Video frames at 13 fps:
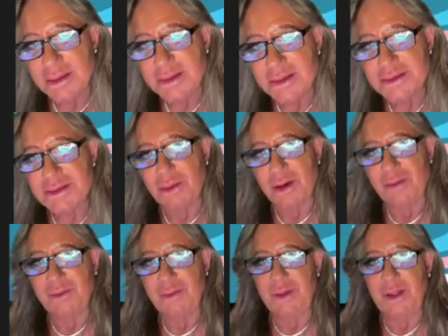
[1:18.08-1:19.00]
So
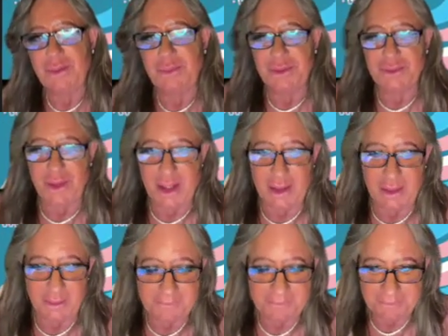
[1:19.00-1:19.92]
every week we try
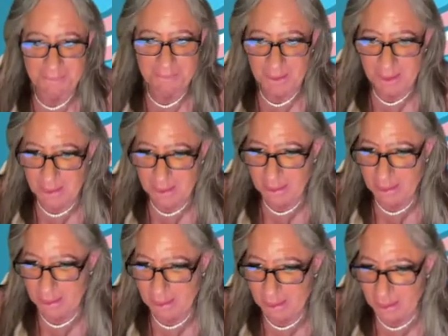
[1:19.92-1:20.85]
to
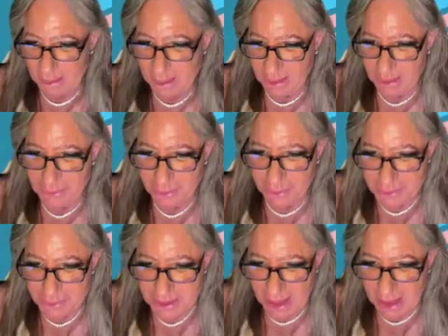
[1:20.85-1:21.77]

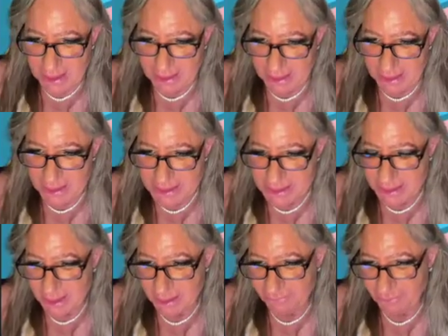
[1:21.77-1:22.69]
introduce ideas
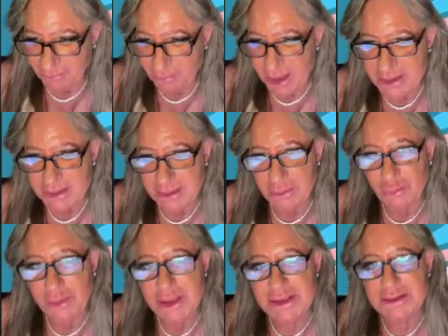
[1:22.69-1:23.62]
and information and
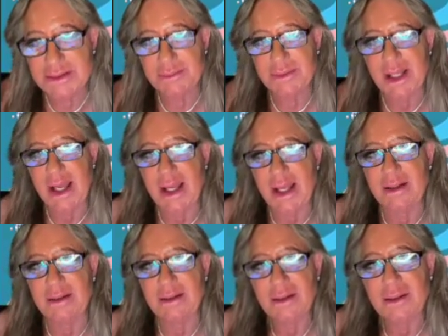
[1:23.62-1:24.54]
wisdom that
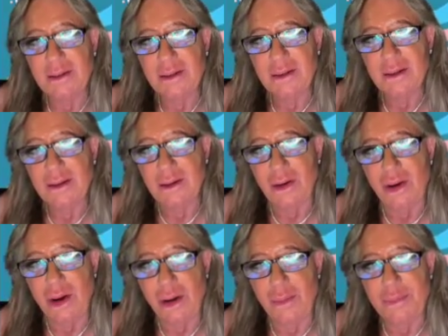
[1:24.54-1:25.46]

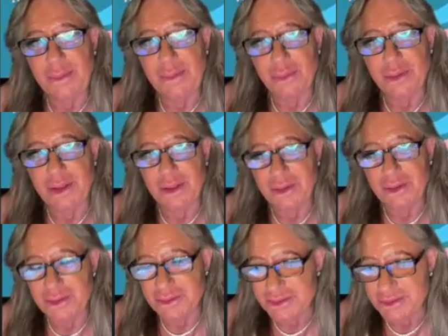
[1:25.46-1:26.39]
all people can
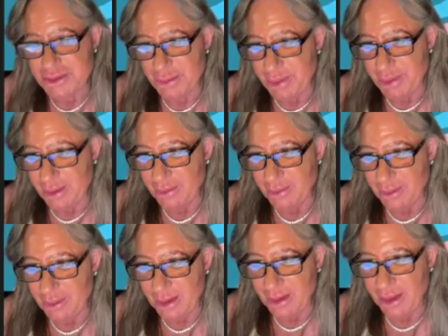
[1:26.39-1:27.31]
use to better
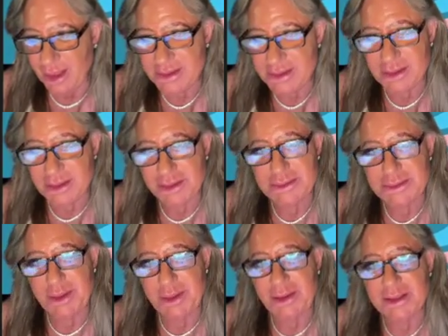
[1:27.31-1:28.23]
enhance their
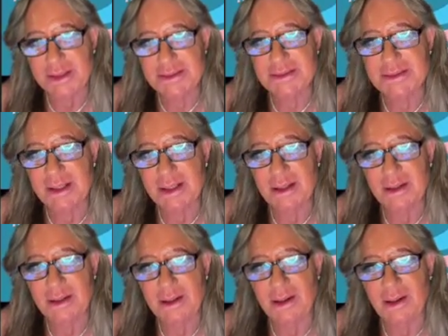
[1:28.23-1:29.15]
experience
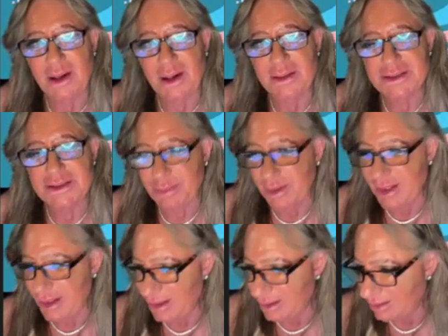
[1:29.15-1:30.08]
on this
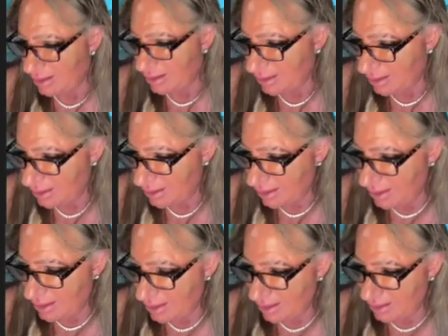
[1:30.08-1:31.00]
planet.
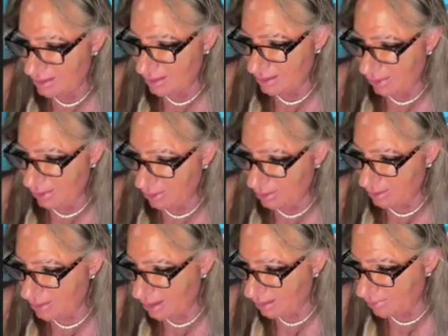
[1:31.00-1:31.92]
And today we're going to
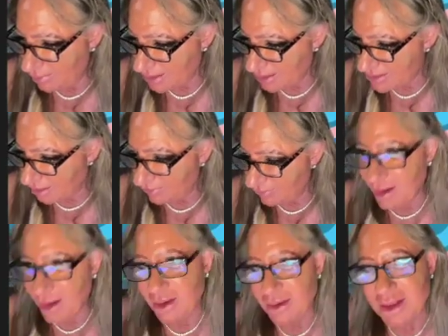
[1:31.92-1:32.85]
talk about
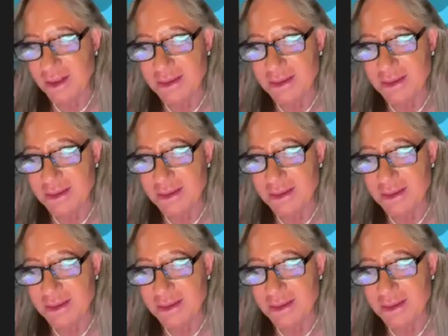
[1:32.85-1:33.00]
self-care and